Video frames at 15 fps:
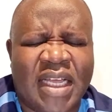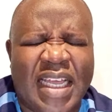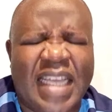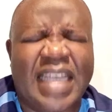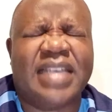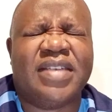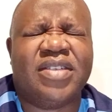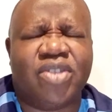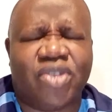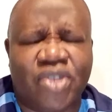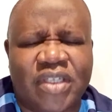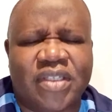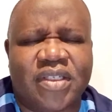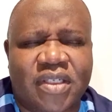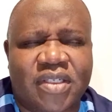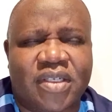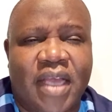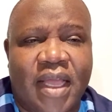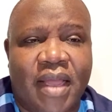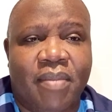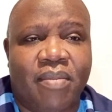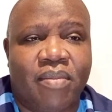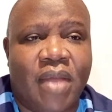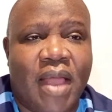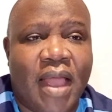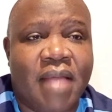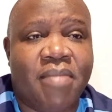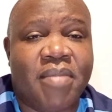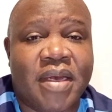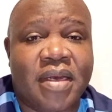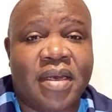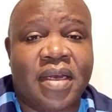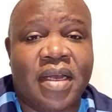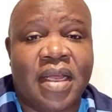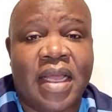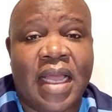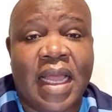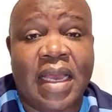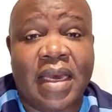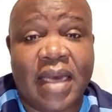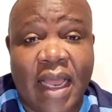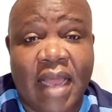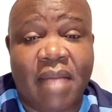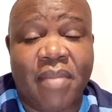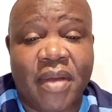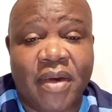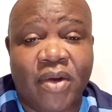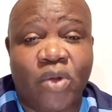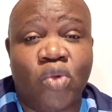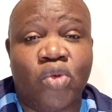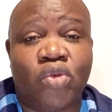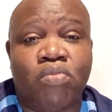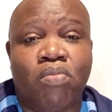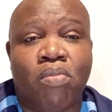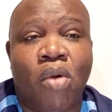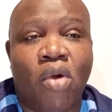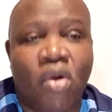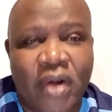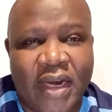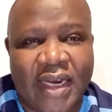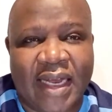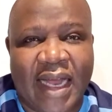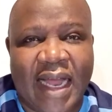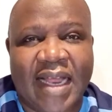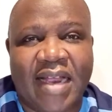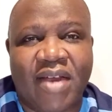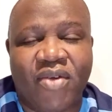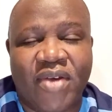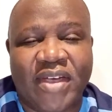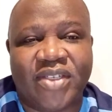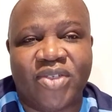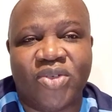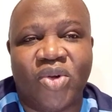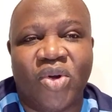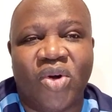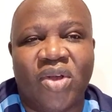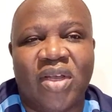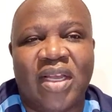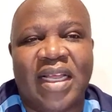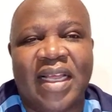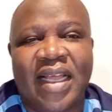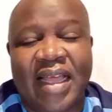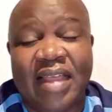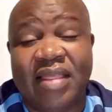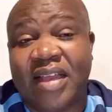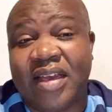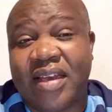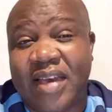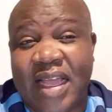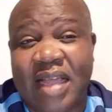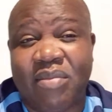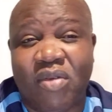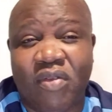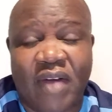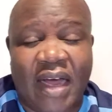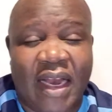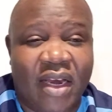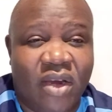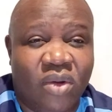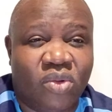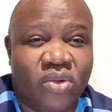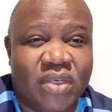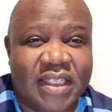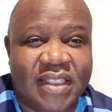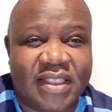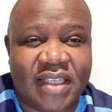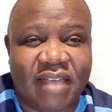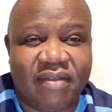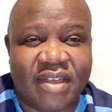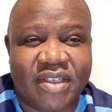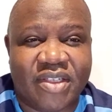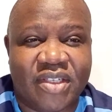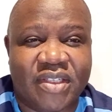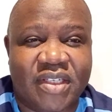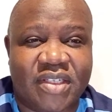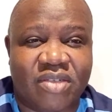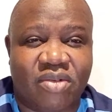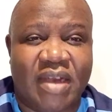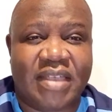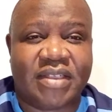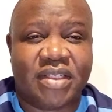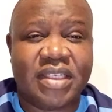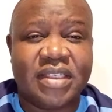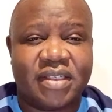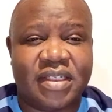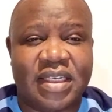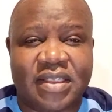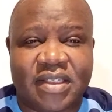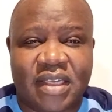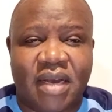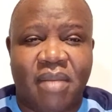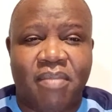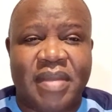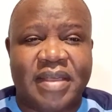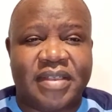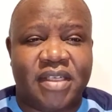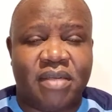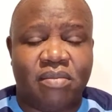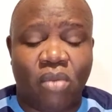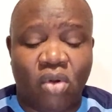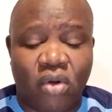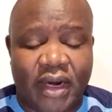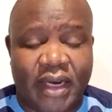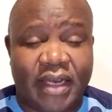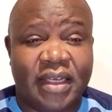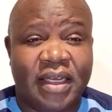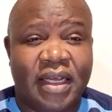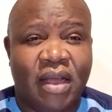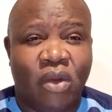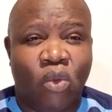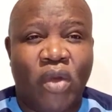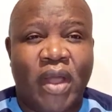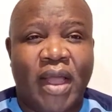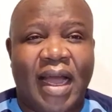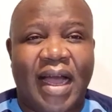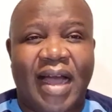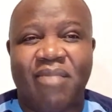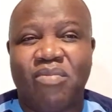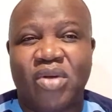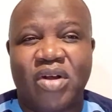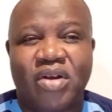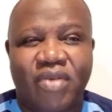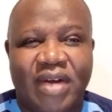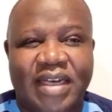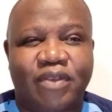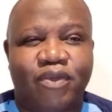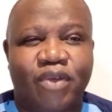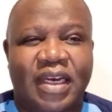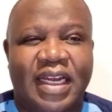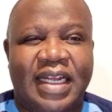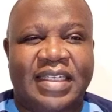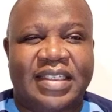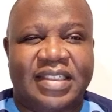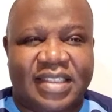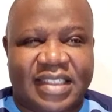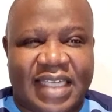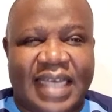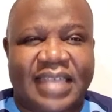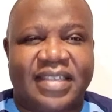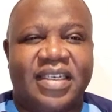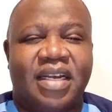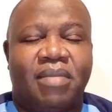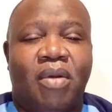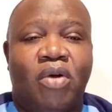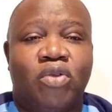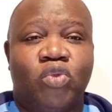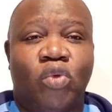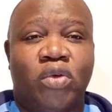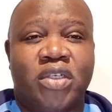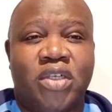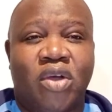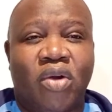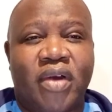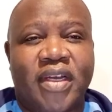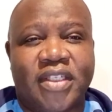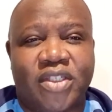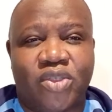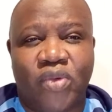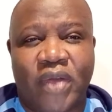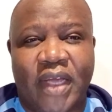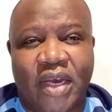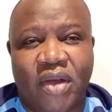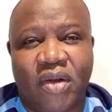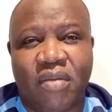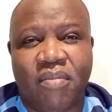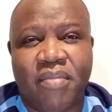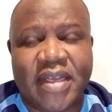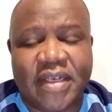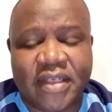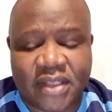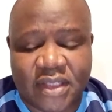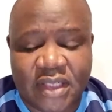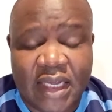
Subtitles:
in Jesus' name. Amen and amen. Good morning. I greet you all in the name of our Lord and Savior Jesus Christ. This is an amazing morning where I'm grateful and excited about what God is doing in our midst.